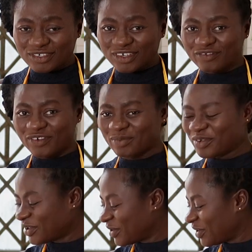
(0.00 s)
salt from
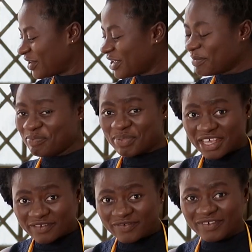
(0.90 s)
your
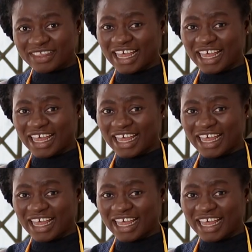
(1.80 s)
beef,